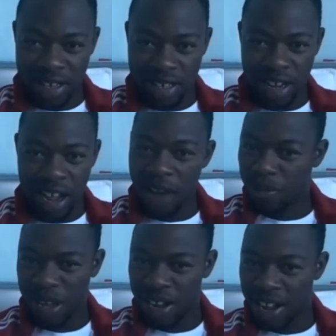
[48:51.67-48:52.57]
They haven't
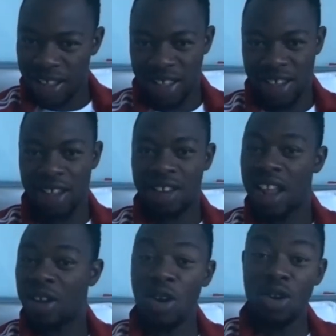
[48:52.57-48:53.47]
paid anything yet.
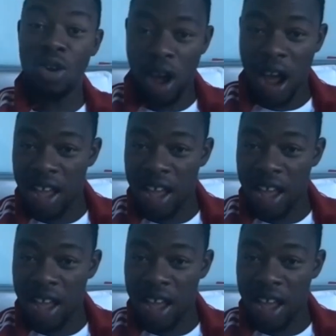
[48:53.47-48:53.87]
They of don't course.